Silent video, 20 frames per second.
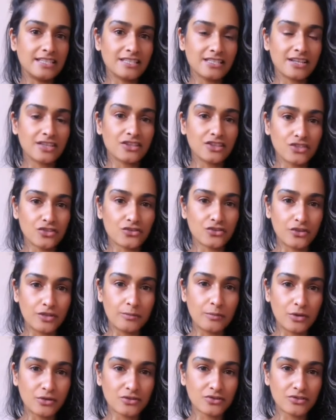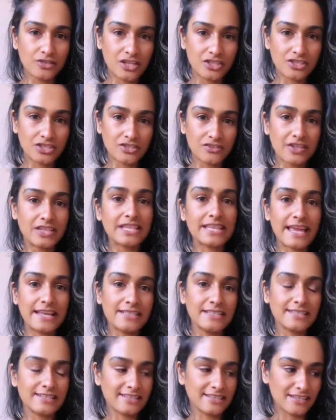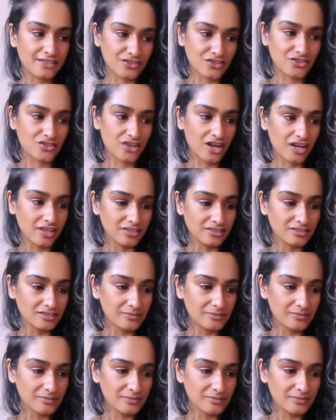like the true emotional nurturing they needed as a child,